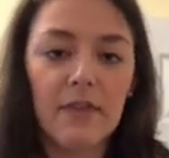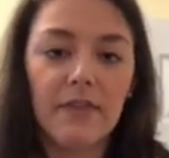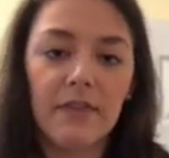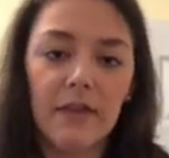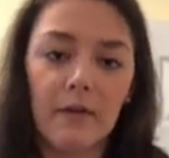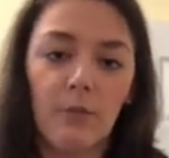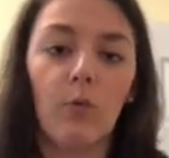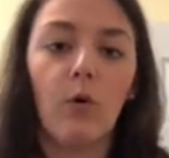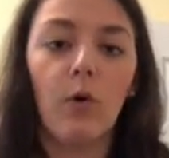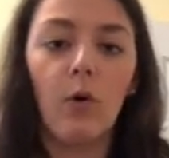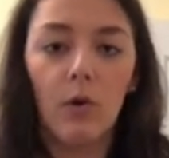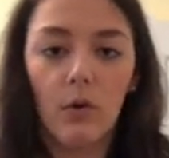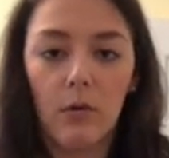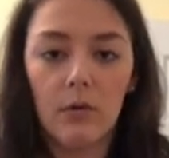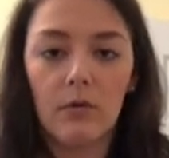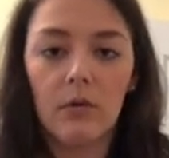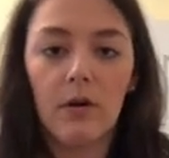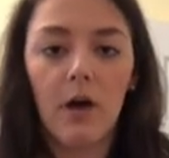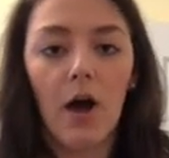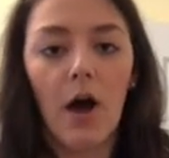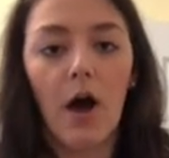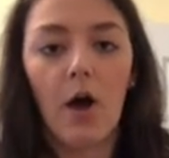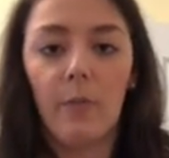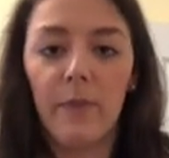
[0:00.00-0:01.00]
and then we'll
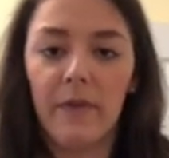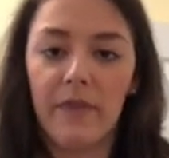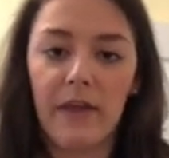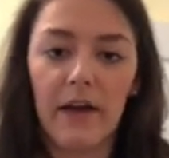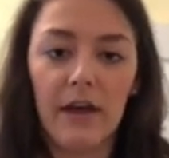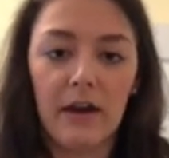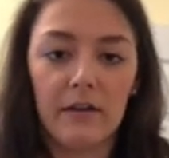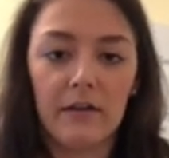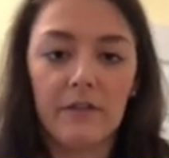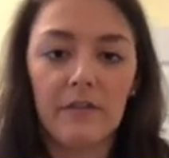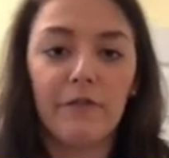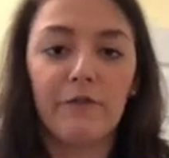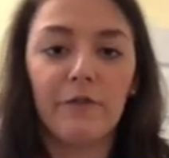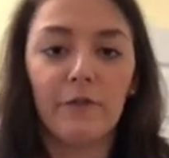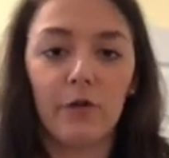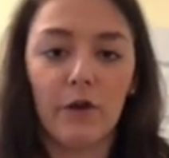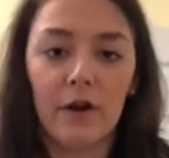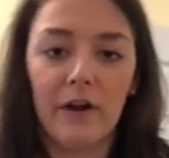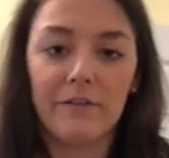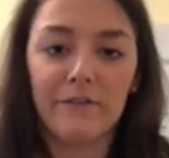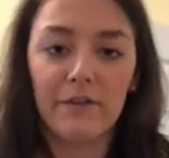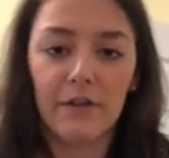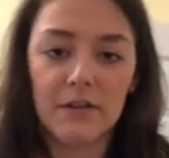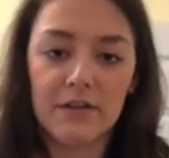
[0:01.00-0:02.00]
open the
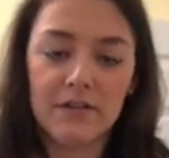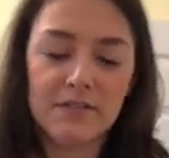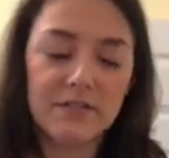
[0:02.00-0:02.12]
floor up for